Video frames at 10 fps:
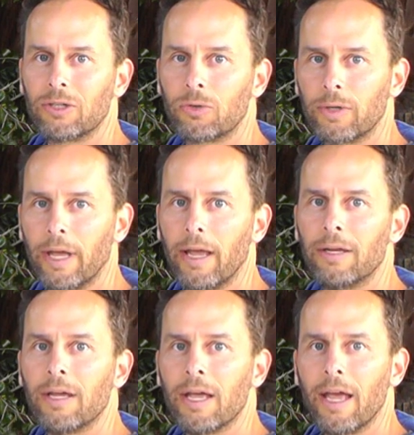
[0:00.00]

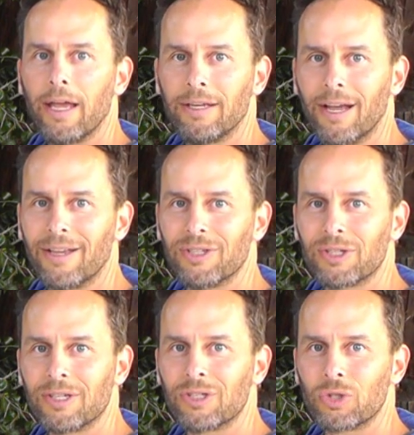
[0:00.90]
create a
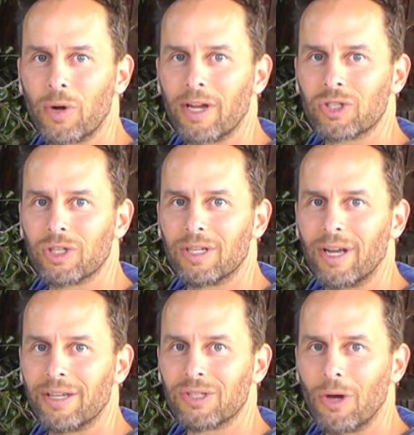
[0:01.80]
nice stretch and a
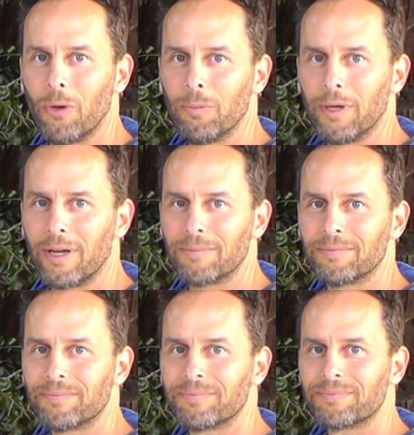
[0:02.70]
nice opening.
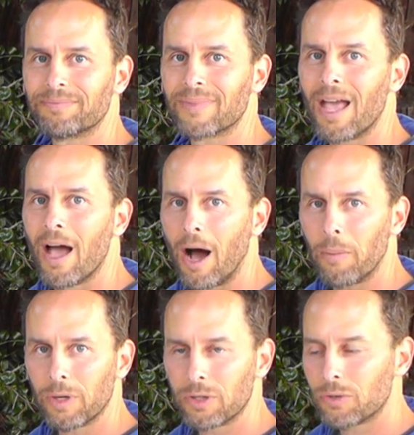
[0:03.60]

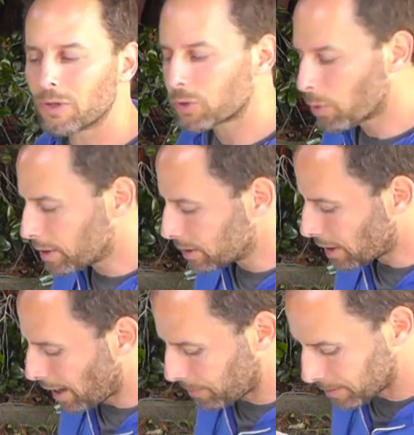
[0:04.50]
I'm going to do this one in
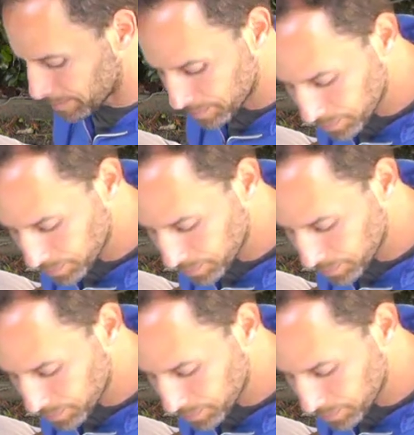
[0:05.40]
diamond.